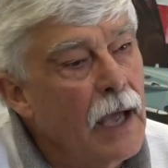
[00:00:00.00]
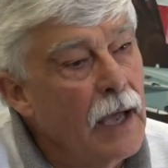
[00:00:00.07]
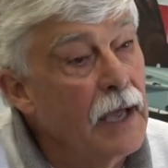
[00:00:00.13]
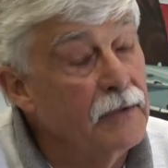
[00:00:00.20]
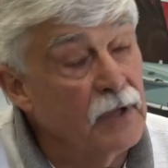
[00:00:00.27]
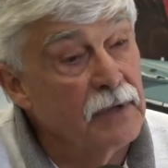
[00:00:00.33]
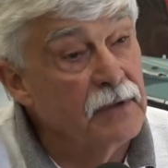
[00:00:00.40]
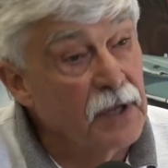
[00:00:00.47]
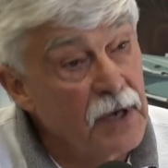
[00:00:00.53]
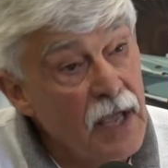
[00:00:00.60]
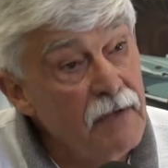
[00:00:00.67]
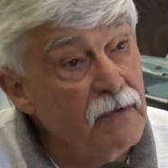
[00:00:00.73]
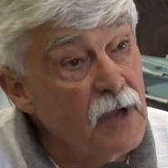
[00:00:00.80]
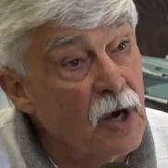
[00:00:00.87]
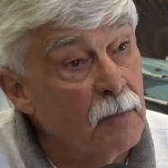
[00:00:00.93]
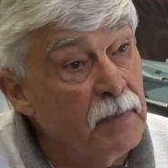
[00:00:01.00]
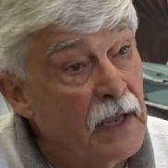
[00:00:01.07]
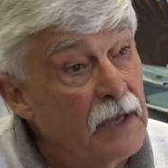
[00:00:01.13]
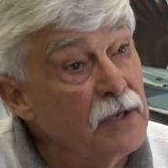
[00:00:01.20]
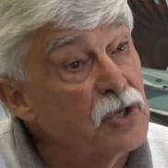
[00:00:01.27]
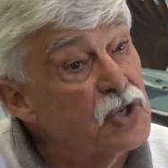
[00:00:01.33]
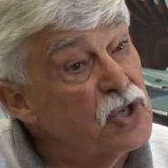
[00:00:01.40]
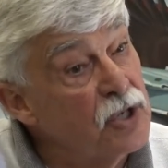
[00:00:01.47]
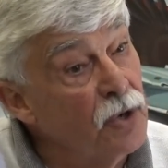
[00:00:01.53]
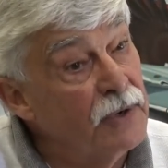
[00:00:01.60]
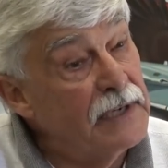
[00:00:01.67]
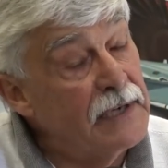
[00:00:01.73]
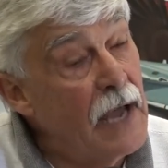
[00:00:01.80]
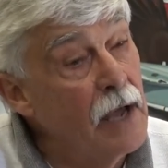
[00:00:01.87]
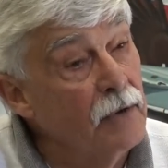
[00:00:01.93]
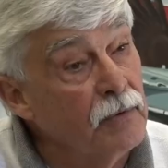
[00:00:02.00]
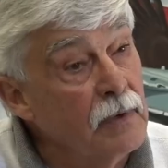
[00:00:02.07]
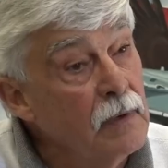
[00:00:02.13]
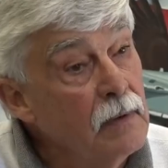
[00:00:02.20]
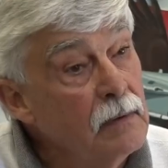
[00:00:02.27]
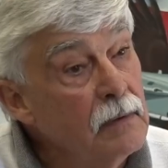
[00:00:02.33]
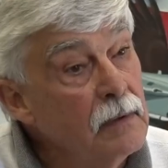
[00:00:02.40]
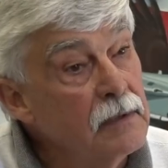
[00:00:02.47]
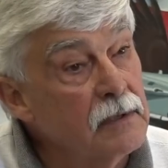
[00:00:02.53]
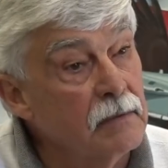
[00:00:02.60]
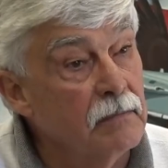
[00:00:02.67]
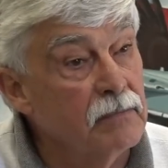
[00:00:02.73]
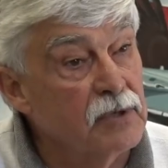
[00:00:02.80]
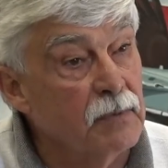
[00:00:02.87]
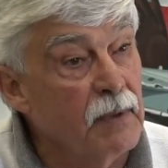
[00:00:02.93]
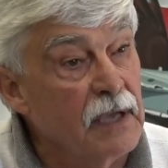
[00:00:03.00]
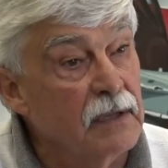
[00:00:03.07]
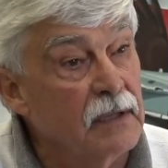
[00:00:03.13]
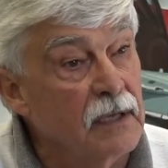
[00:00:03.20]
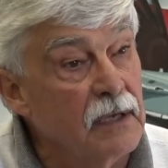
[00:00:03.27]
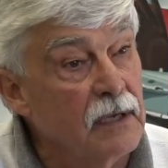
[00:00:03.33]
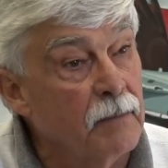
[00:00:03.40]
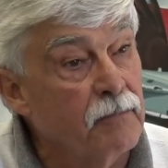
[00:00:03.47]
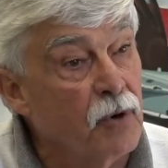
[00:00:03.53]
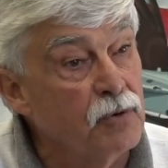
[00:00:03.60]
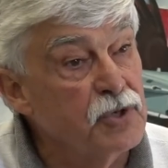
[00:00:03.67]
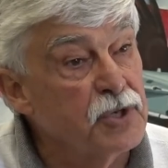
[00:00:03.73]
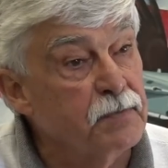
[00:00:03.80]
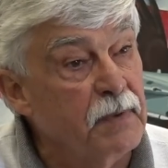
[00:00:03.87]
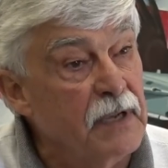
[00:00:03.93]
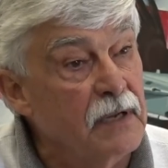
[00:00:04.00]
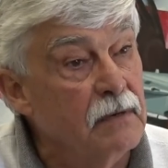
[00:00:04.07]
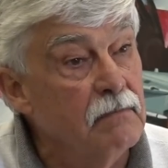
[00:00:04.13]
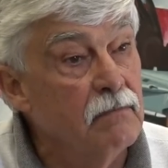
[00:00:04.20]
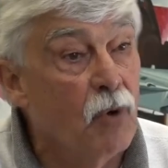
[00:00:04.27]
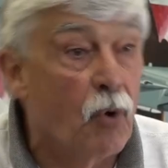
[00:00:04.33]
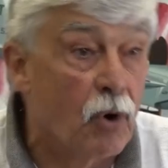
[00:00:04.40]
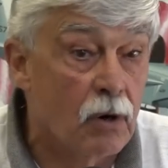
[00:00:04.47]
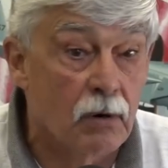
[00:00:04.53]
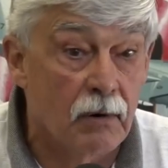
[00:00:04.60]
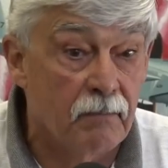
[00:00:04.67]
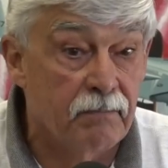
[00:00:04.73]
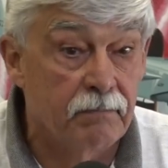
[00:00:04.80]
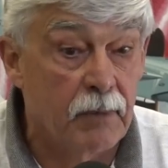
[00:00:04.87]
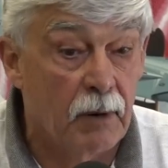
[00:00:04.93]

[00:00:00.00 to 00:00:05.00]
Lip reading: And the Navy airplane, to slow it down, to make the approach speed more